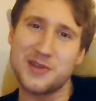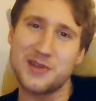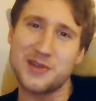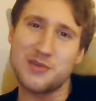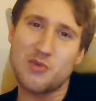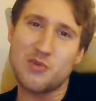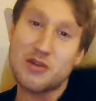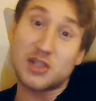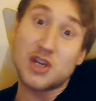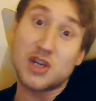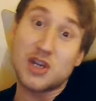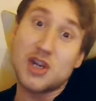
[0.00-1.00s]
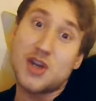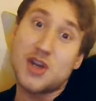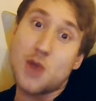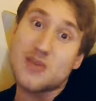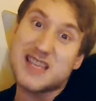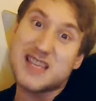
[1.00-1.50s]
Whereas you
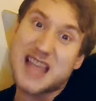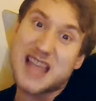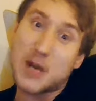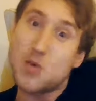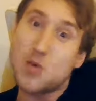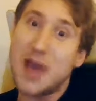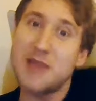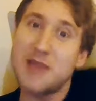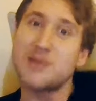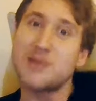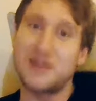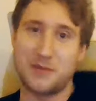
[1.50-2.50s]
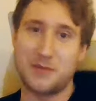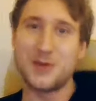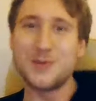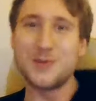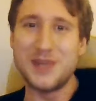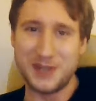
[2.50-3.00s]
don't get away with it with
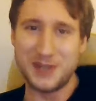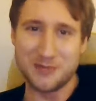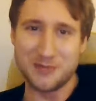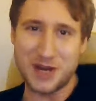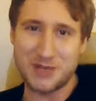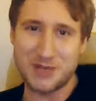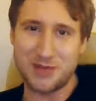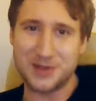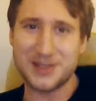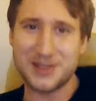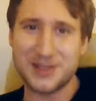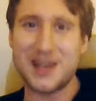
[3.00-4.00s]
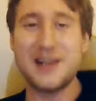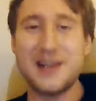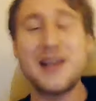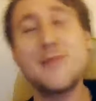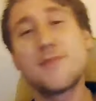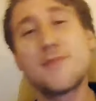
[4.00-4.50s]
those medium range pots, and it
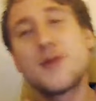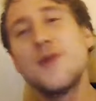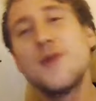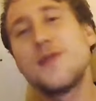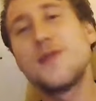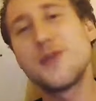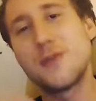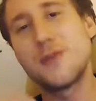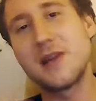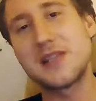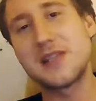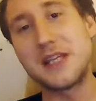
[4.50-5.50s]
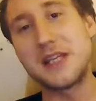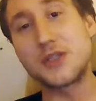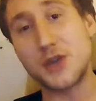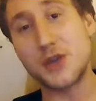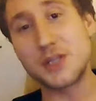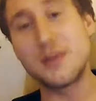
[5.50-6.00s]
improves your ability. And
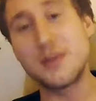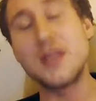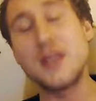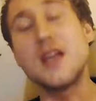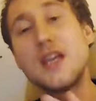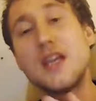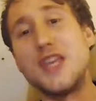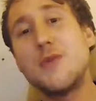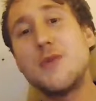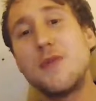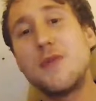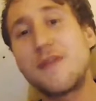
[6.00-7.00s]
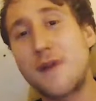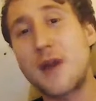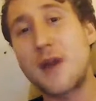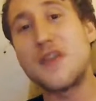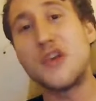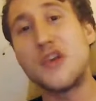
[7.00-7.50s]
trust me, you will
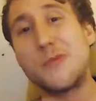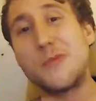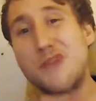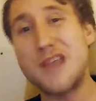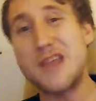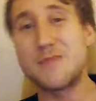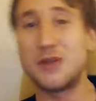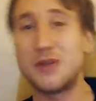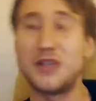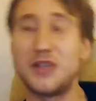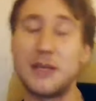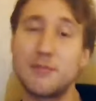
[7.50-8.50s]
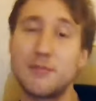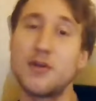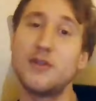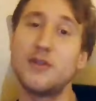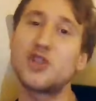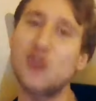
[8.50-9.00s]
find that your break building
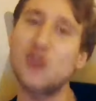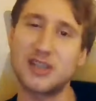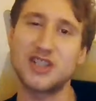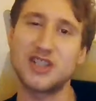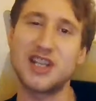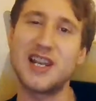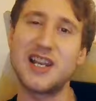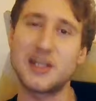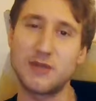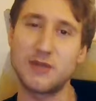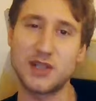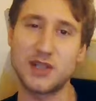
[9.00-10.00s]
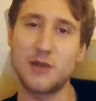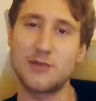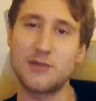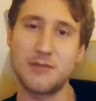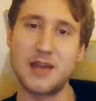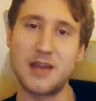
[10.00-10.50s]
improves drastically as a result
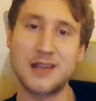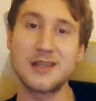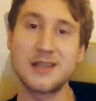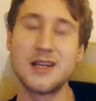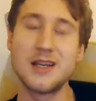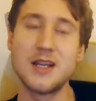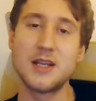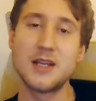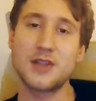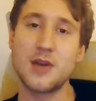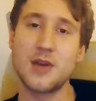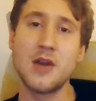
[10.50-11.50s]
from that. So